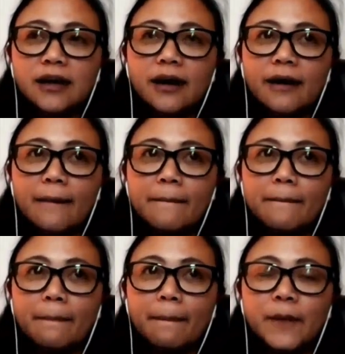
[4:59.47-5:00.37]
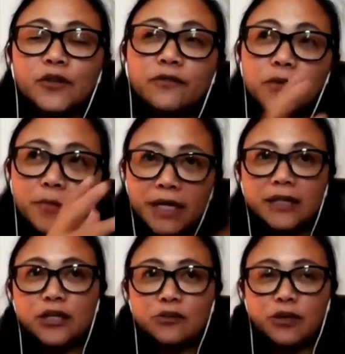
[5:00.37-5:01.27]
so if you've been in
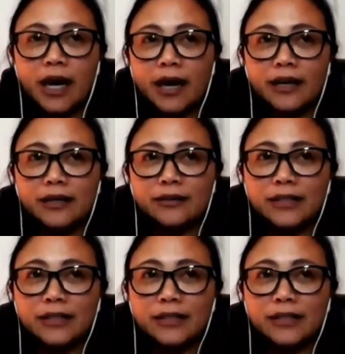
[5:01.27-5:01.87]
the UK,